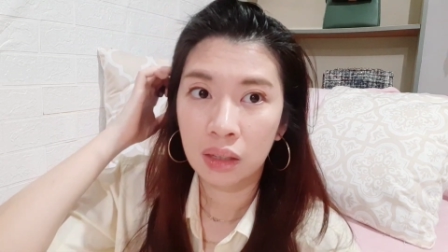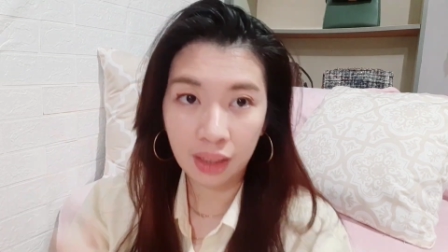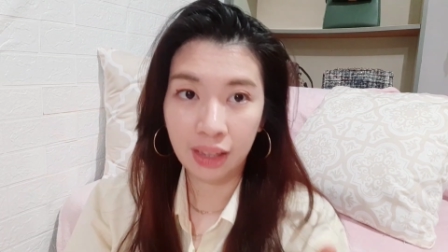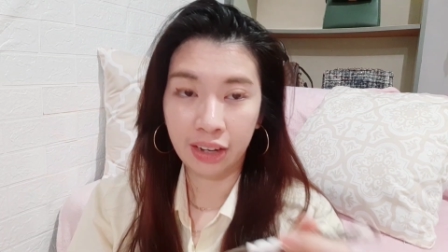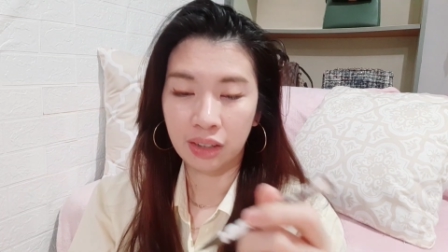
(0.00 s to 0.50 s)

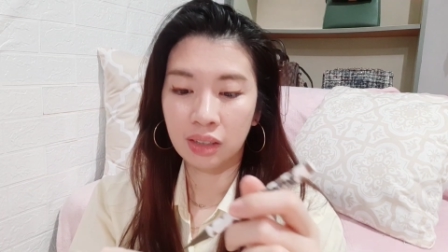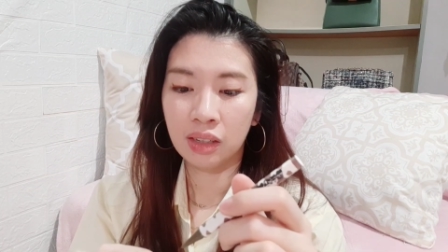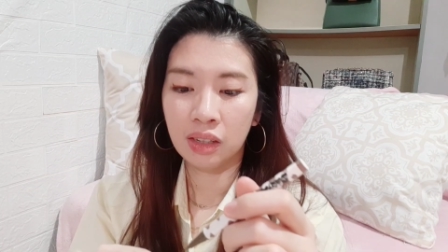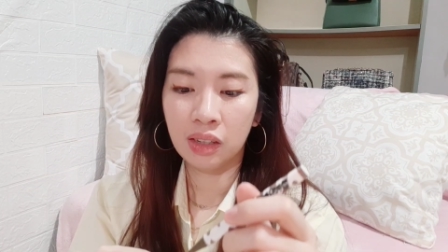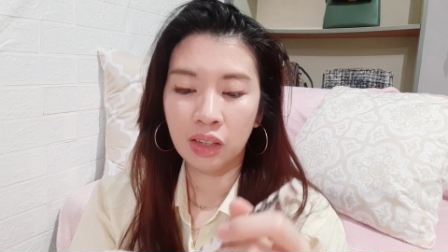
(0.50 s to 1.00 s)
There.
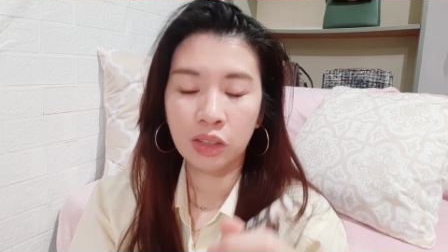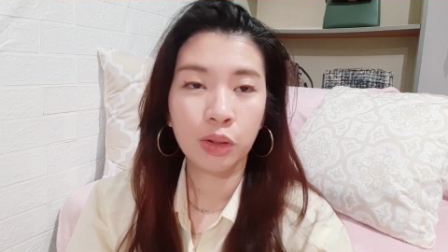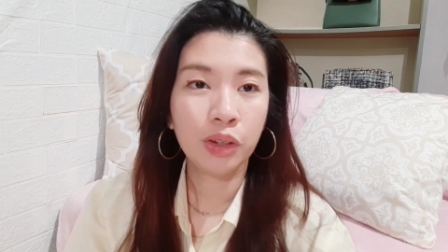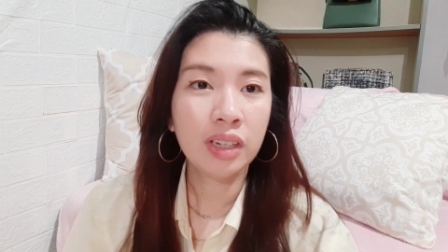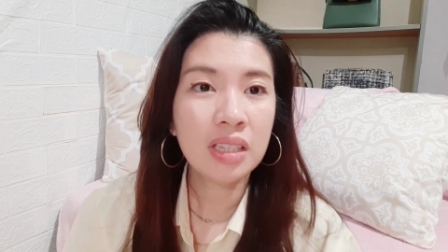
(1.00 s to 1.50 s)
So
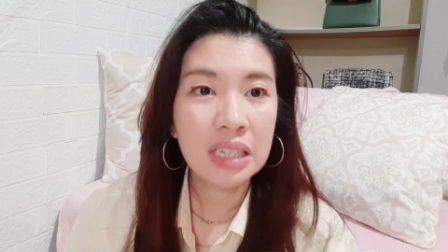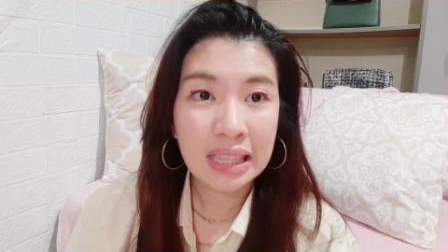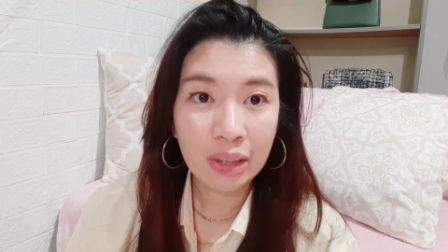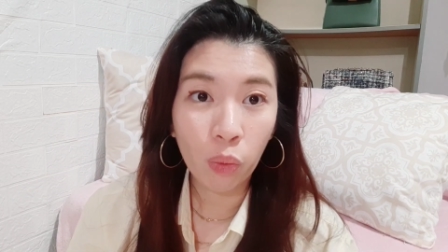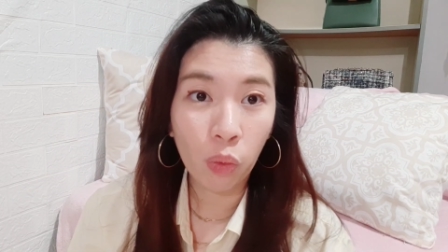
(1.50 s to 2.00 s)
you can see
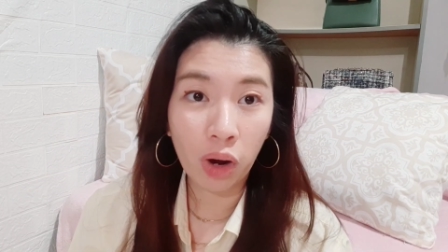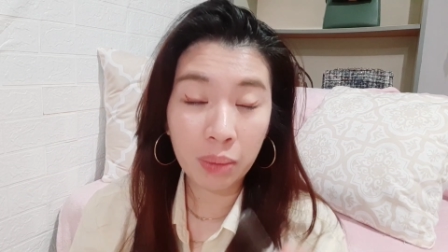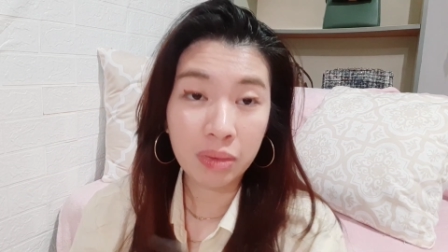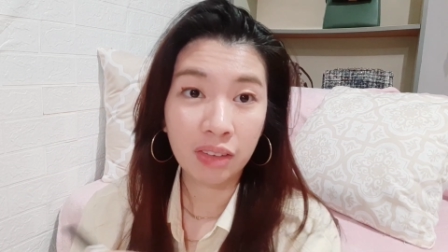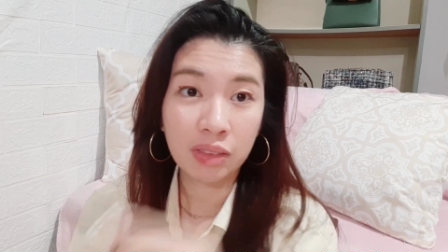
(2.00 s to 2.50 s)
the
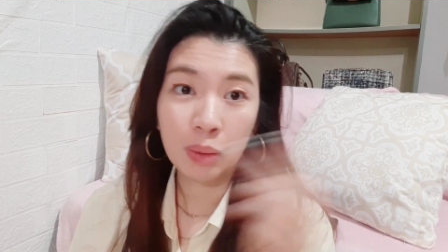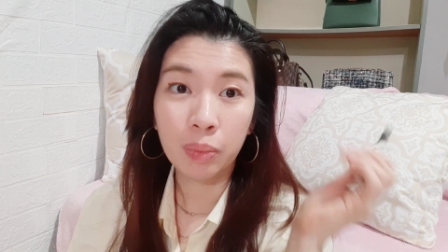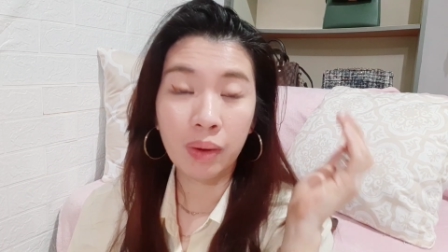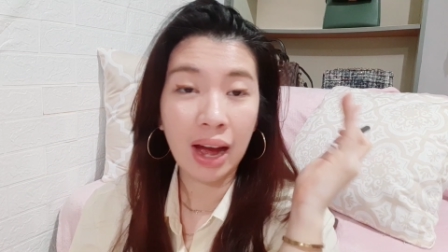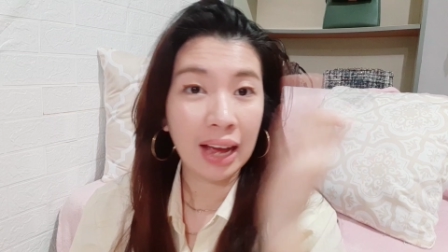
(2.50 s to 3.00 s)
warmth of the
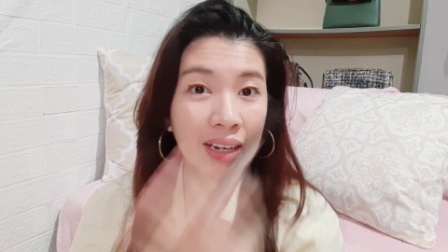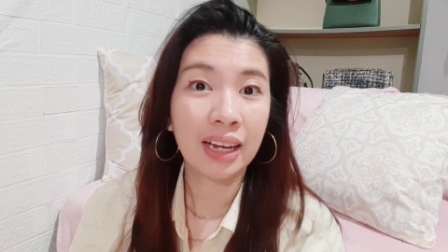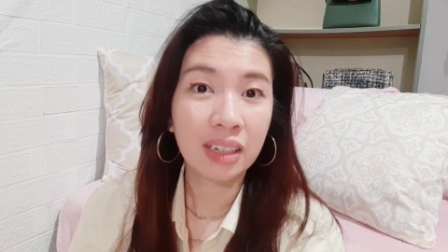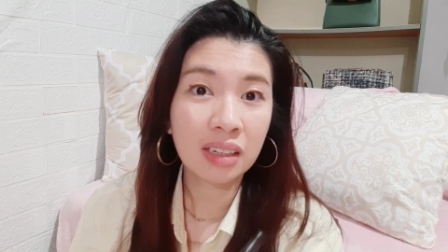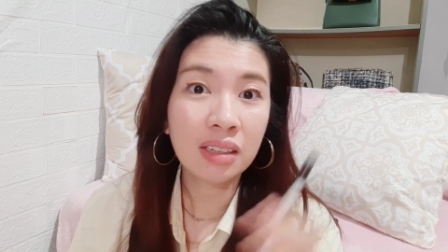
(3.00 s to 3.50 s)

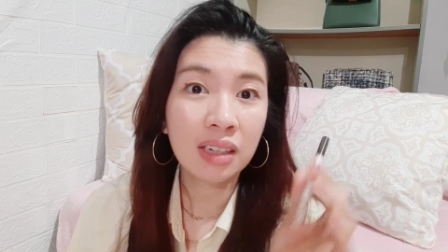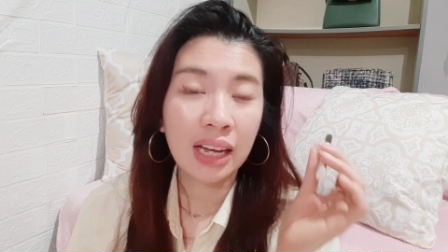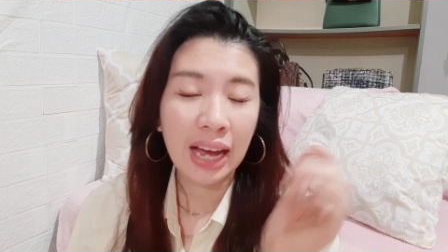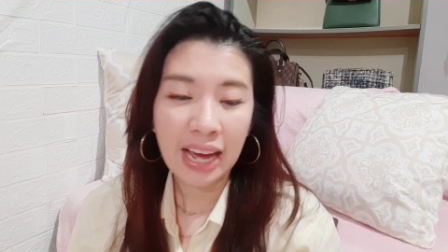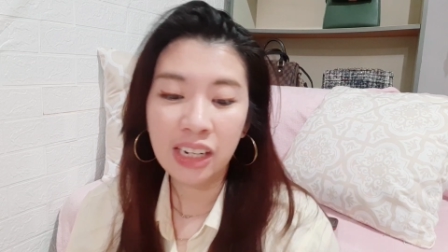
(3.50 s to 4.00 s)
eyeliner.
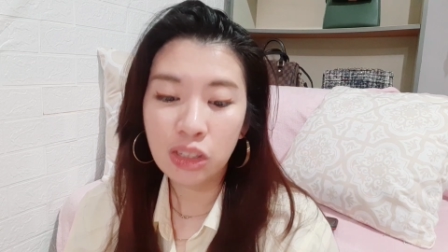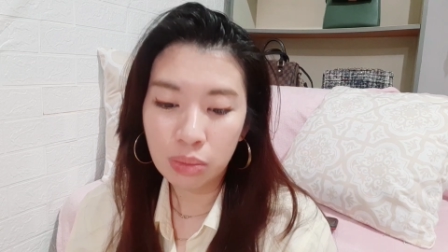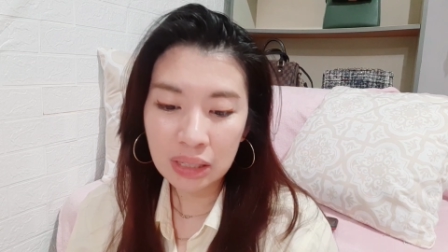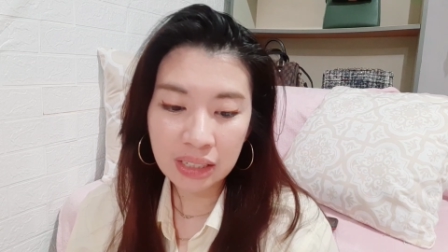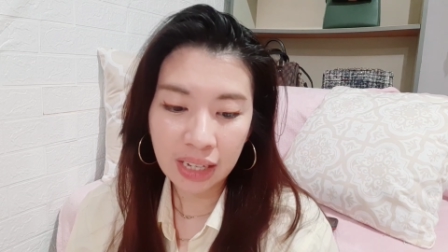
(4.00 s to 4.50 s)
And it's
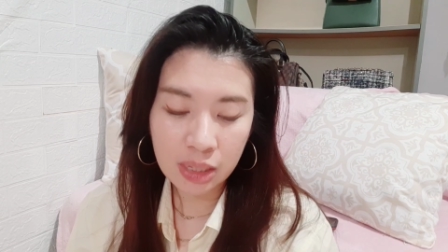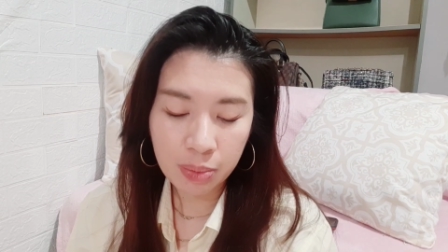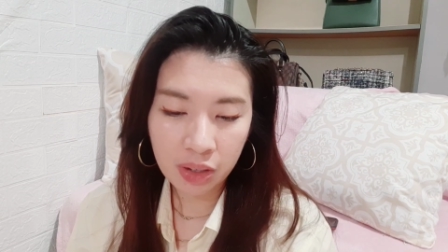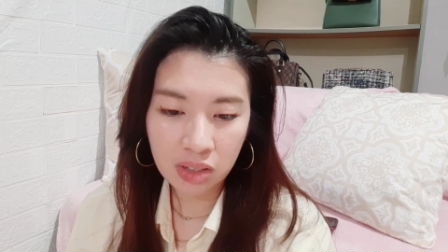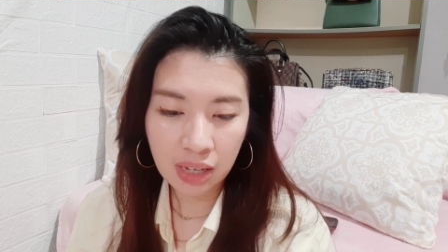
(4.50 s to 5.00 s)
really nice
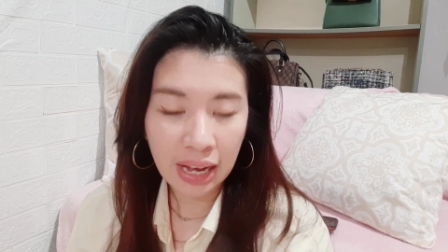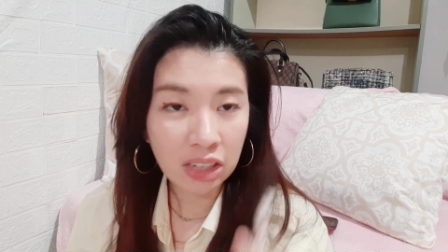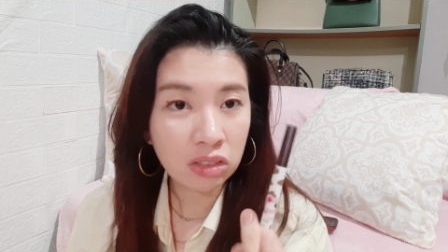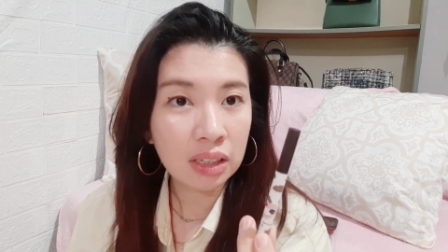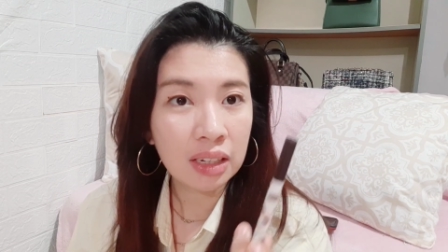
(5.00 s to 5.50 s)
because I
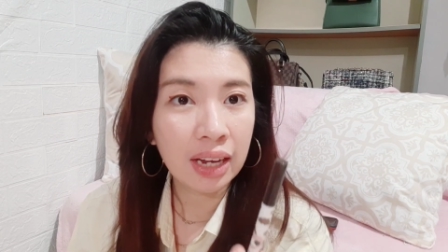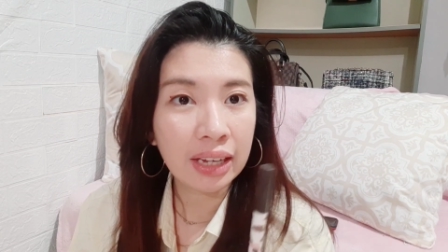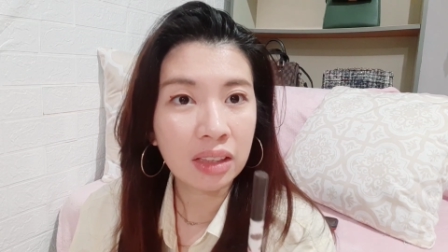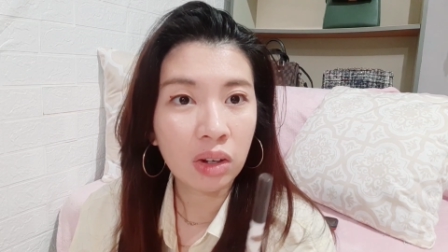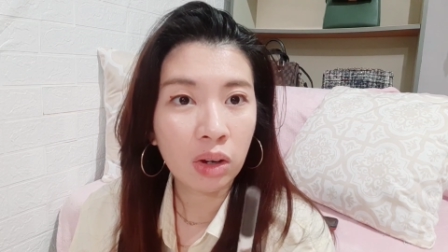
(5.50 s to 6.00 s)
actually
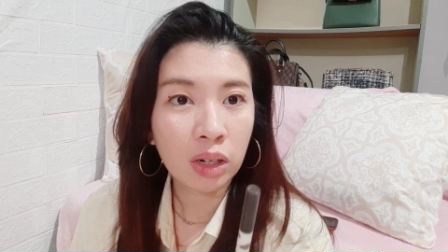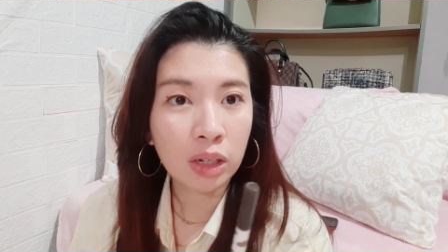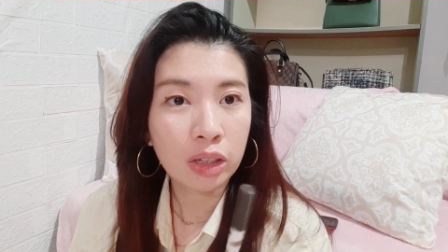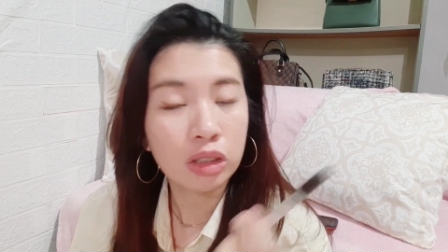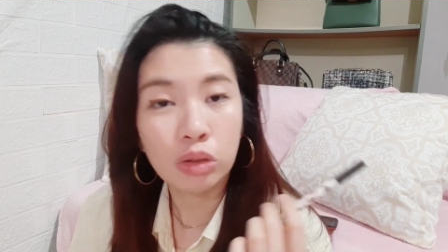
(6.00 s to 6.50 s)
like the color
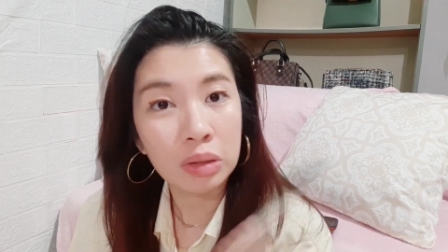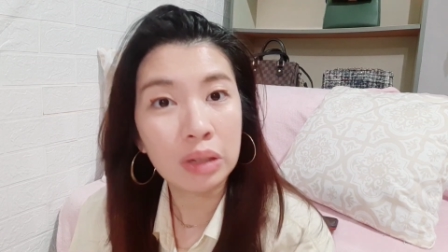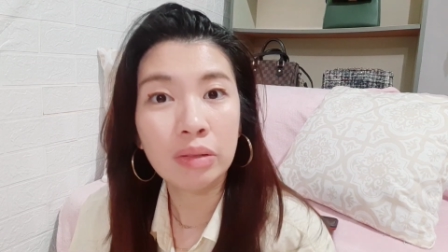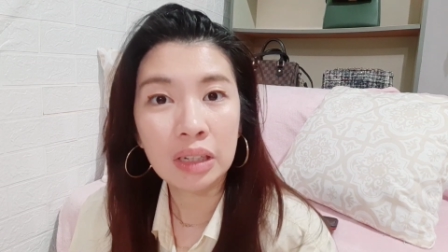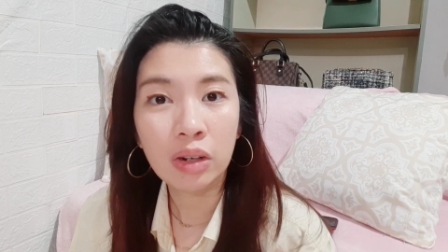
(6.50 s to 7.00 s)
because it's
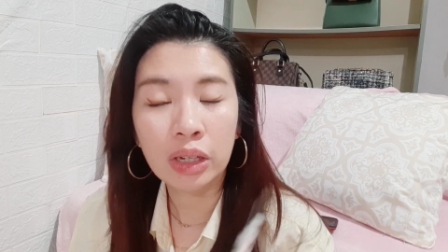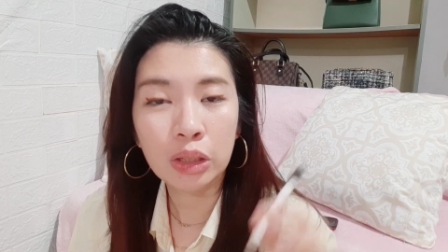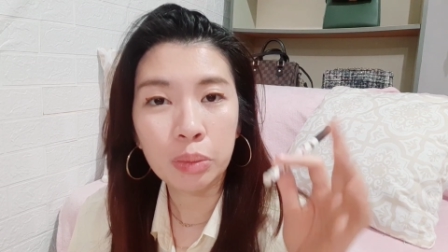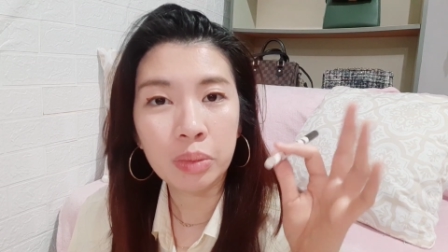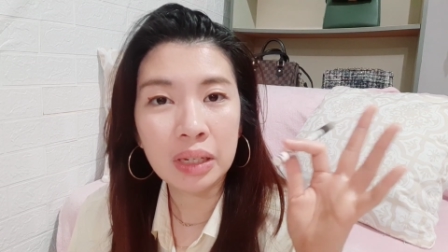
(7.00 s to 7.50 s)
really, really going
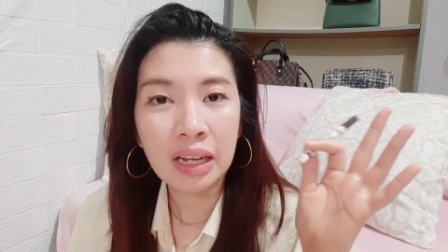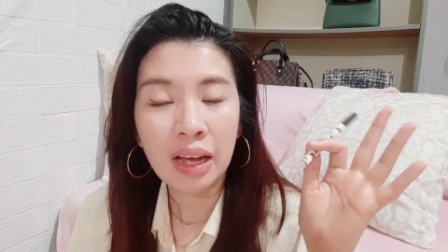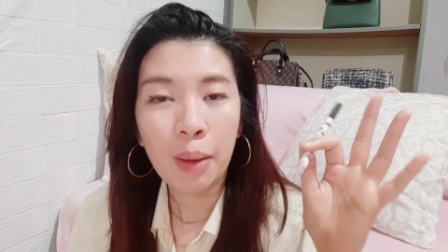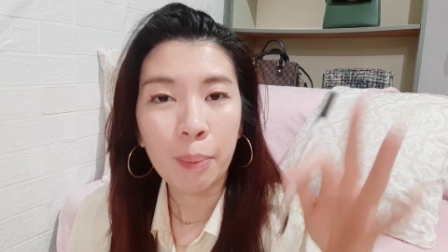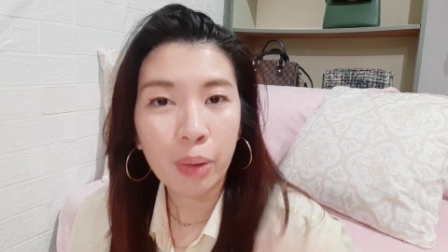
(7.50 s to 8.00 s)
to be
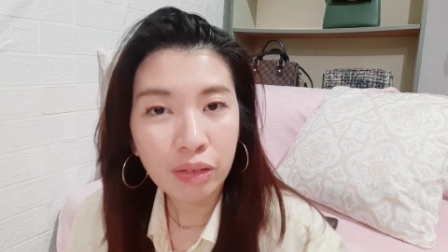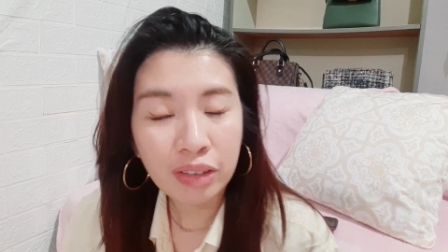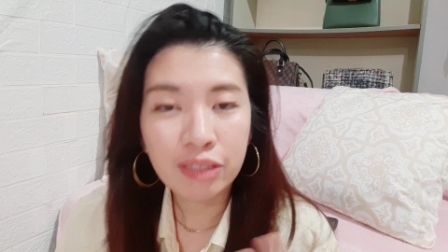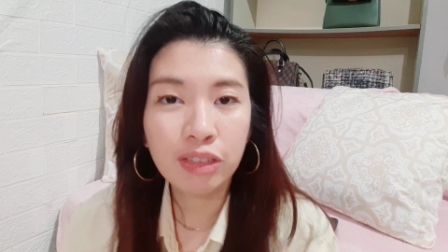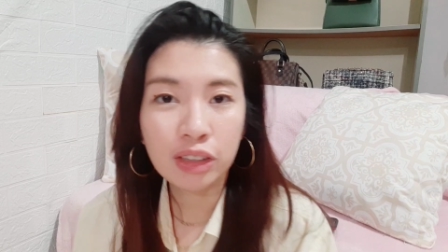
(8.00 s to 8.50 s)

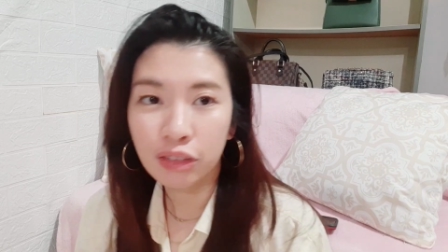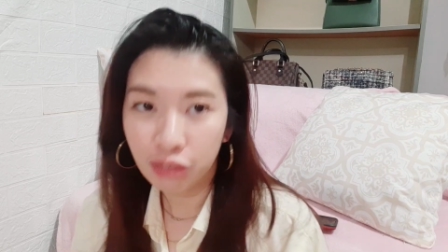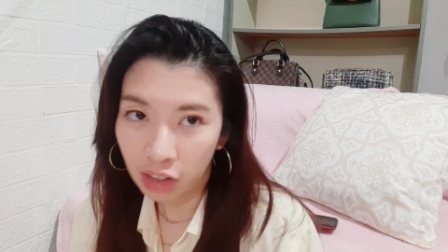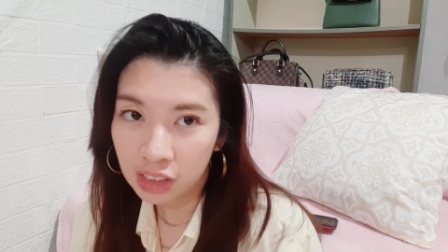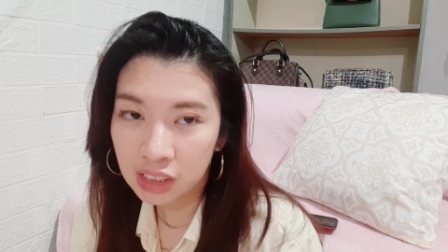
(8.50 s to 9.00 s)
perfect for the
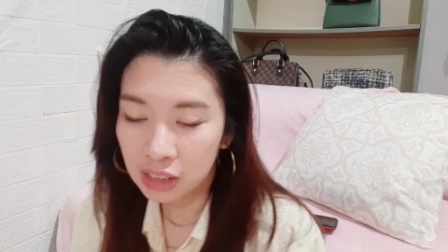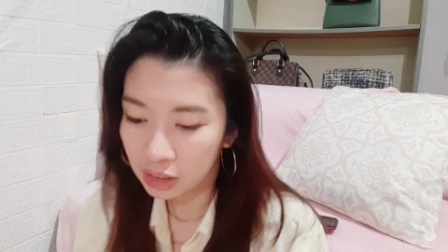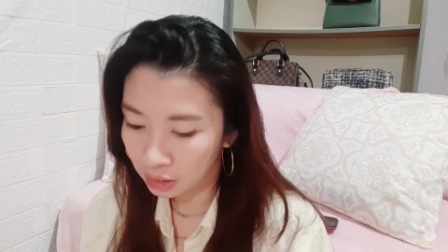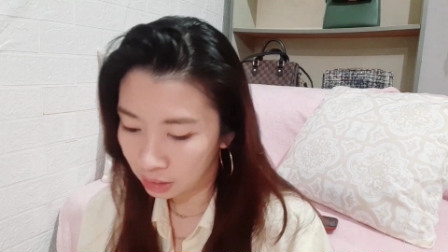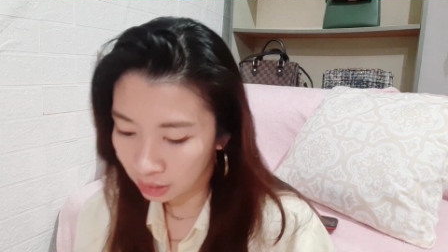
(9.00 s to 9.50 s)
fall
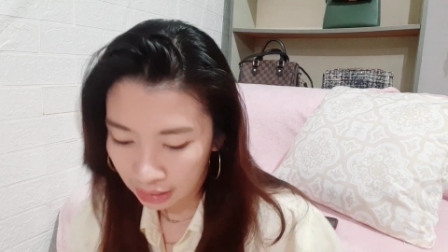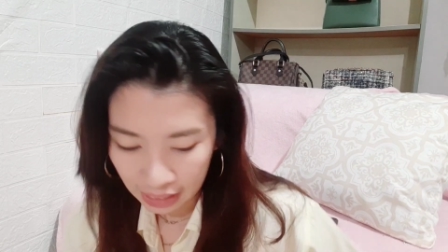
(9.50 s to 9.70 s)
season.